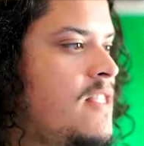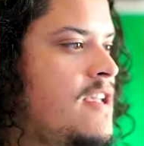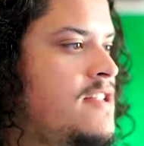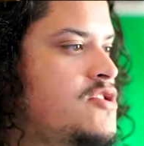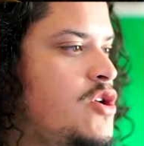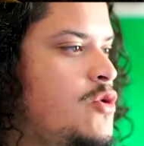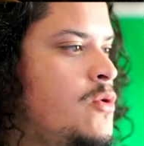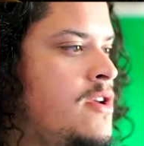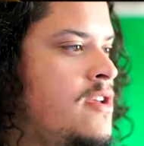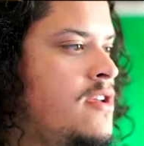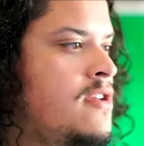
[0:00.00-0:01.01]
And so
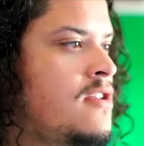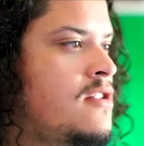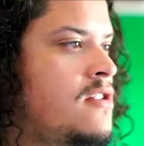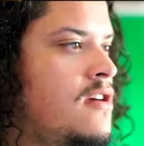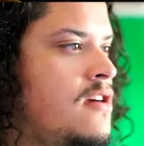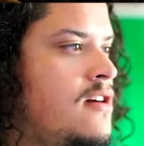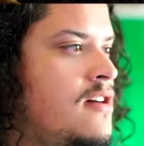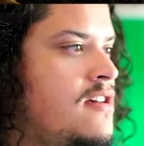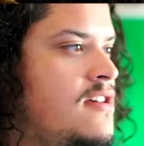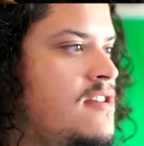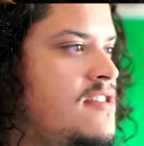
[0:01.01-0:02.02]

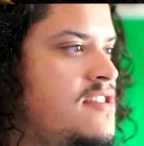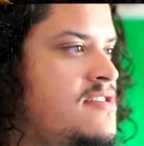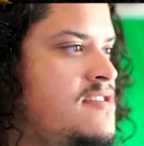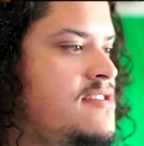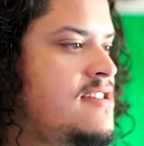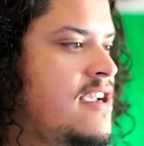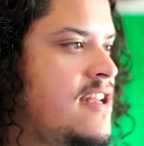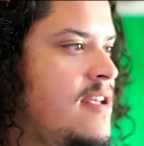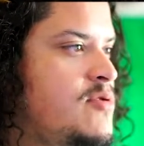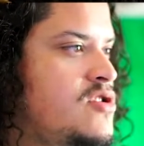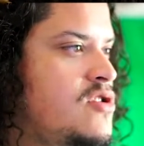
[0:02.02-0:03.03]
the second
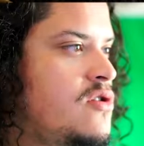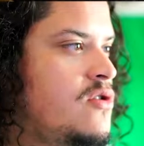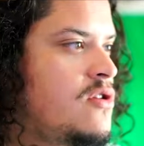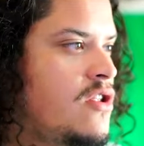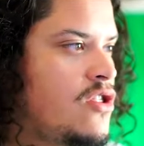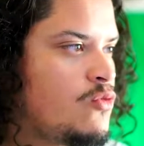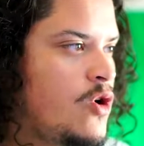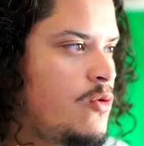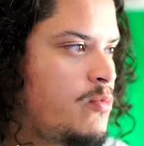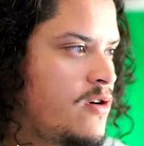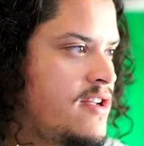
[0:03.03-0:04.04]
episode, The
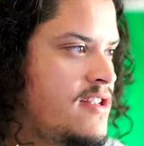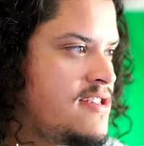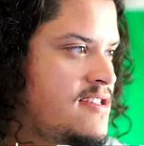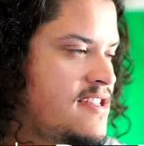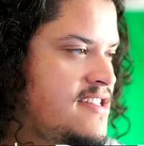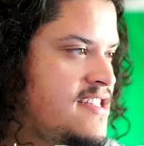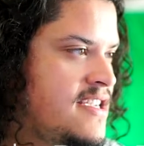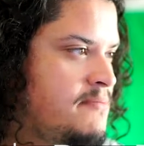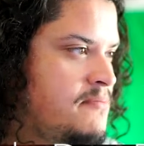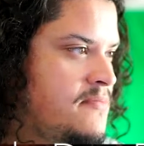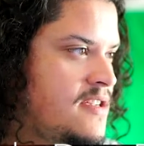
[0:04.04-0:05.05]
Rogue Prince,
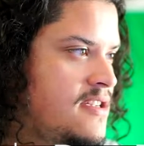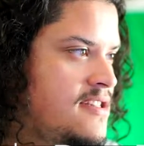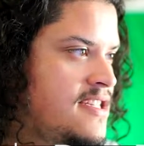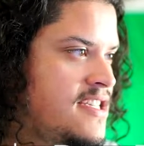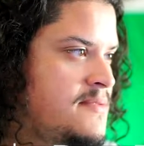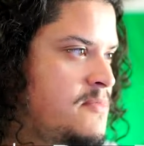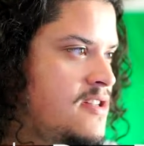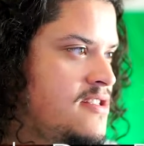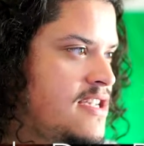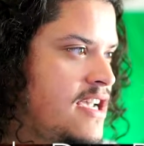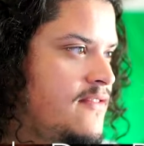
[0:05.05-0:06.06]
6
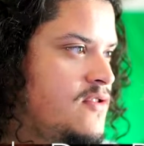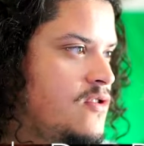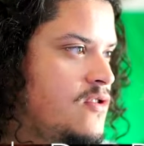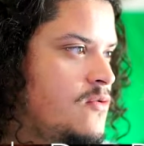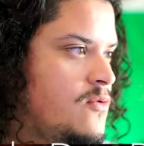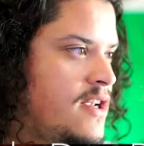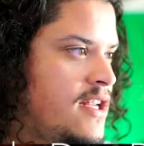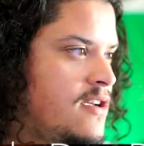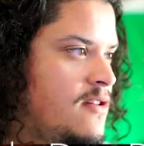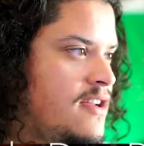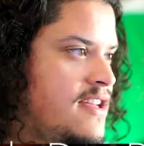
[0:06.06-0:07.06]
months after
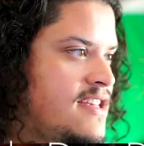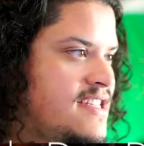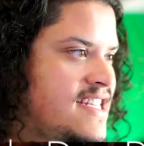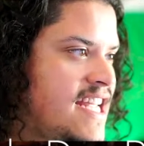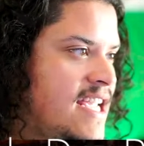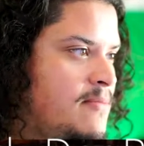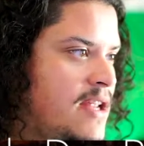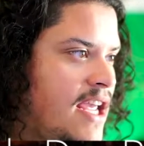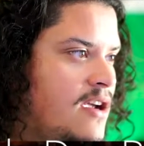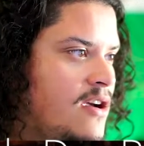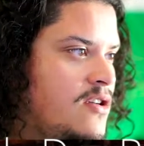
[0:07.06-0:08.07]
Rhaenyra is named
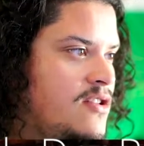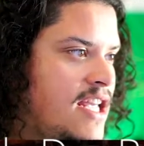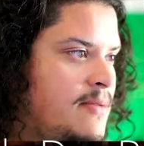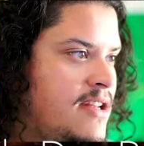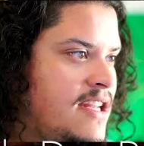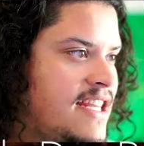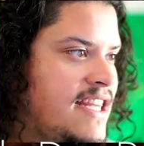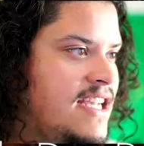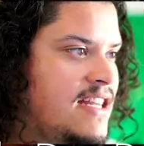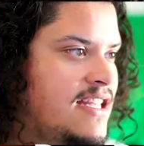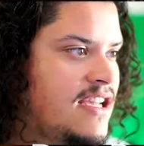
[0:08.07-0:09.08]
heir, Daemon
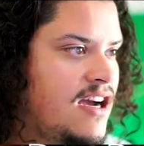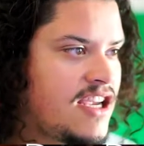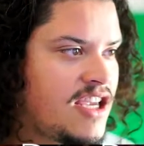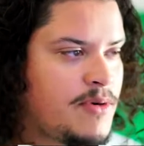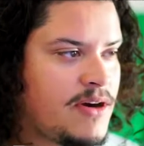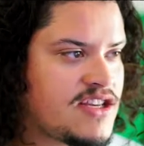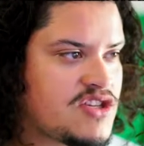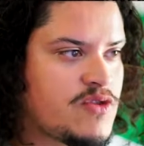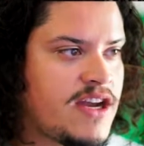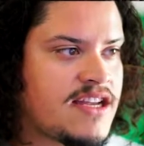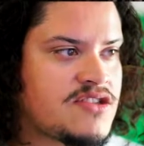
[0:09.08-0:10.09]
illegally occupies
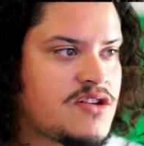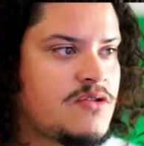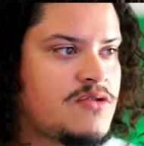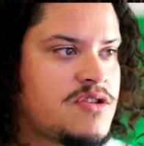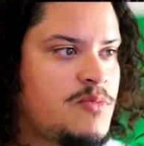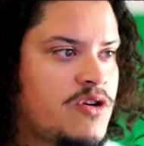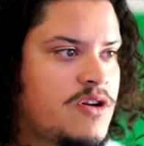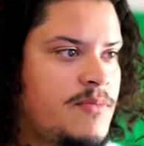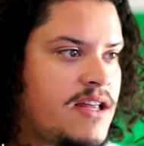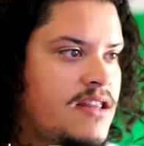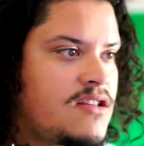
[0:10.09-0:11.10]
Dragonstone, supported
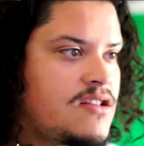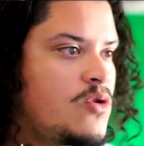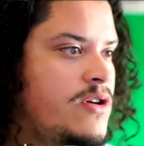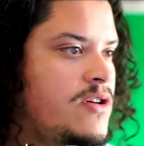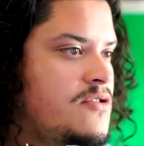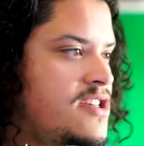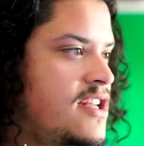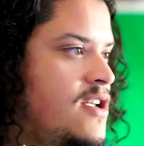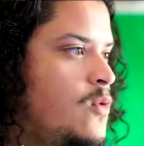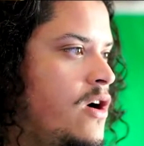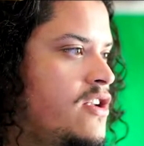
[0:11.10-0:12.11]
by the loyal
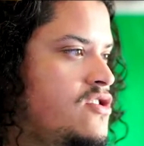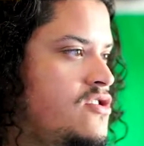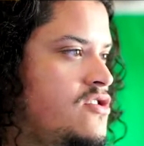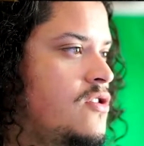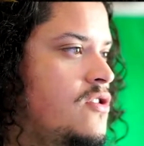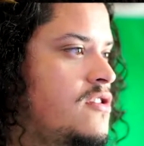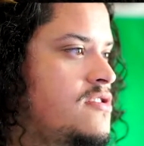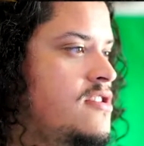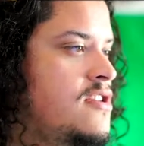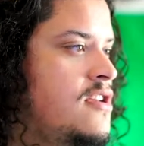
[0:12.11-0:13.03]
City Watch's guards.